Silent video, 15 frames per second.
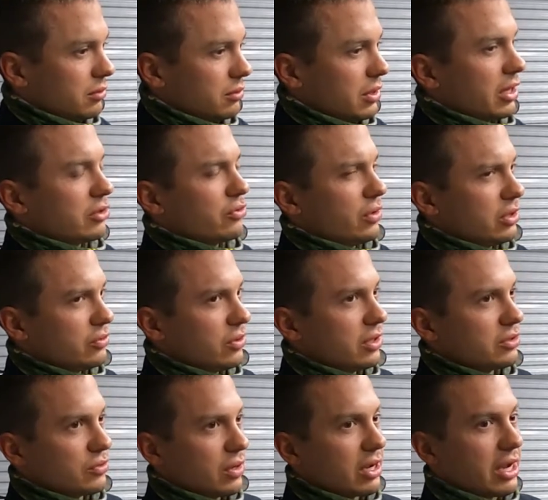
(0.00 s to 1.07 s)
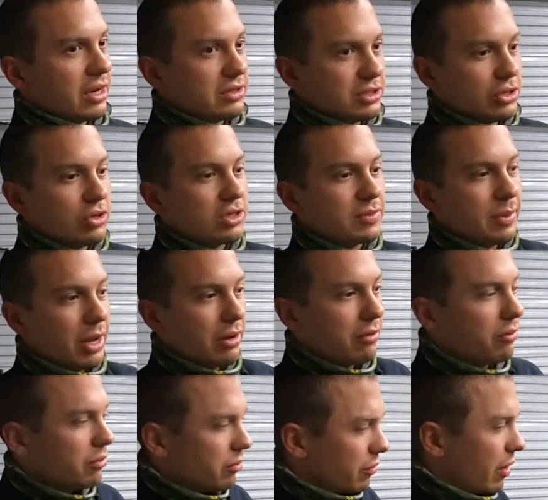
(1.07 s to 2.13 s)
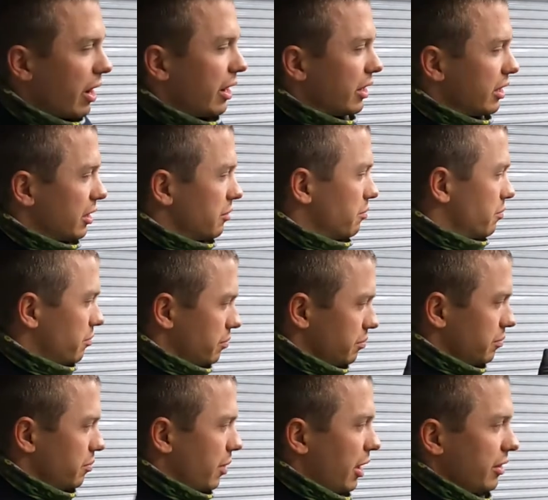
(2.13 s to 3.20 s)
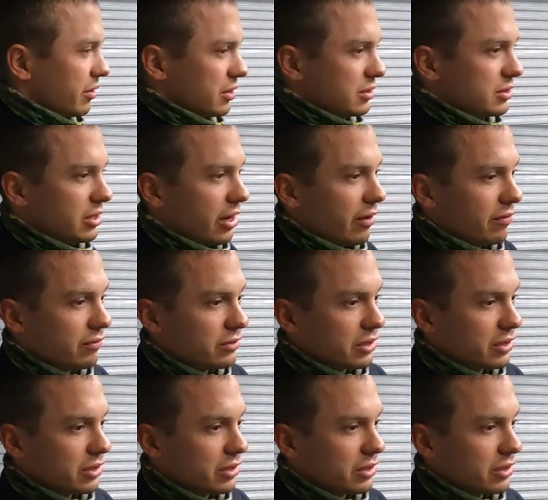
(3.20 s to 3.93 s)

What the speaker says: 2020 is when I got serious about riding and bought this stuff.